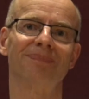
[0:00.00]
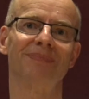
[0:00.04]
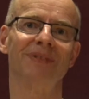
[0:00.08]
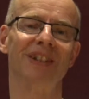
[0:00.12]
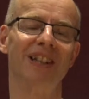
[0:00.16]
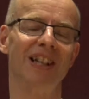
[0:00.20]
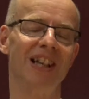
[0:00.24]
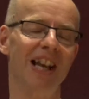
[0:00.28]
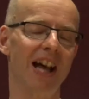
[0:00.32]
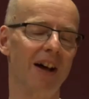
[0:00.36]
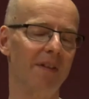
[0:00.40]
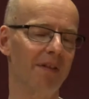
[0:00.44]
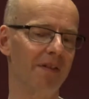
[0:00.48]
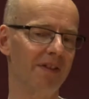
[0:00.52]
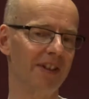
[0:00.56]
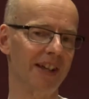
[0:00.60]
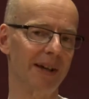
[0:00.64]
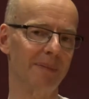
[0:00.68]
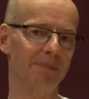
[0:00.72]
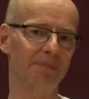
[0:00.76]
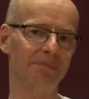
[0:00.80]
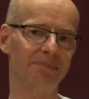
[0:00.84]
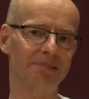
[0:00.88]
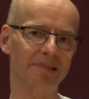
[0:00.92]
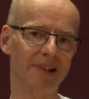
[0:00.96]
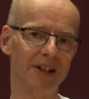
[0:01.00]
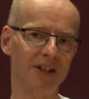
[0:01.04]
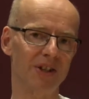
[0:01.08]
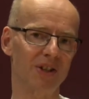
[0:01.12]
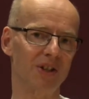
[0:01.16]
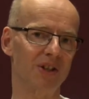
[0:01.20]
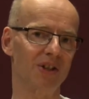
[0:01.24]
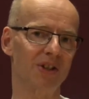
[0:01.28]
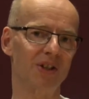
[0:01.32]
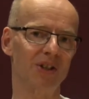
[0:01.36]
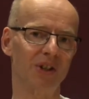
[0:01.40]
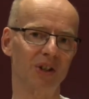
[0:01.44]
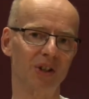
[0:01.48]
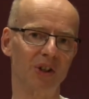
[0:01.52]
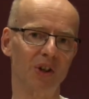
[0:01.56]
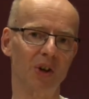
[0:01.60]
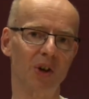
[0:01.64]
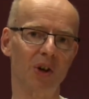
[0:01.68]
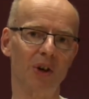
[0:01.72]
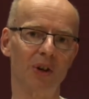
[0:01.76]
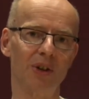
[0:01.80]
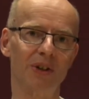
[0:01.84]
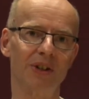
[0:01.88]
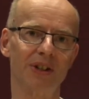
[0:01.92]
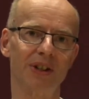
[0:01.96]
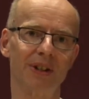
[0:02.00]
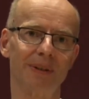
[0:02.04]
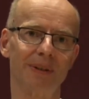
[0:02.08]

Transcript: loved and precious to God.